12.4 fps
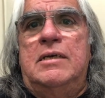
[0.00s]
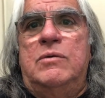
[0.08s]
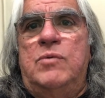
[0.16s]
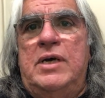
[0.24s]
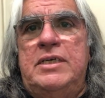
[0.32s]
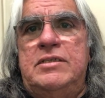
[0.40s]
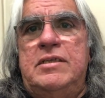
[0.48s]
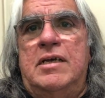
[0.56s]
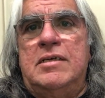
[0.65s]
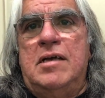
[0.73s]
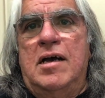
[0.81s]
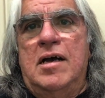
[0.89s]

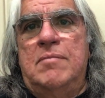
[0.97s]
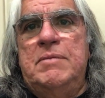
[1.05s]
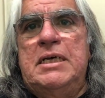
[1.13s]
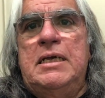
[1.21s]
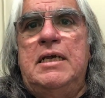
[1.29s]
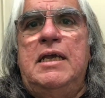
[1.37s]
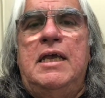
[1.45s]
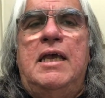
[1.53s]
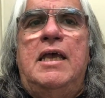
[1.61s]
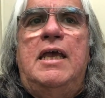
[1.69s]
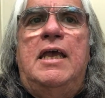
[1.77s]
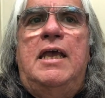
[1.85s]
Wise.com,
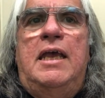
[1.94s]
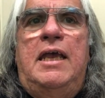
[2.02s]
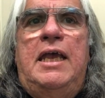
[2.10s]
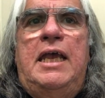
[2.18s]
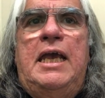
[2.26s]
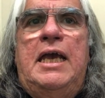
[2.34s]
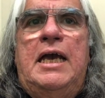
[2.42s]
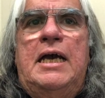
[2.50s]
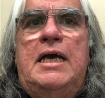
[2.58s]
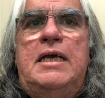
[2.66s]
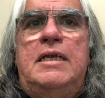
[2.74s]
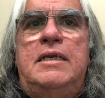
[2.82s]

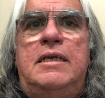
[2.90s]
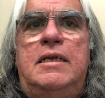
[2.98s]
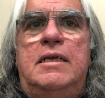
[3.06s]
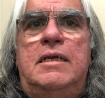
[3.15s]
and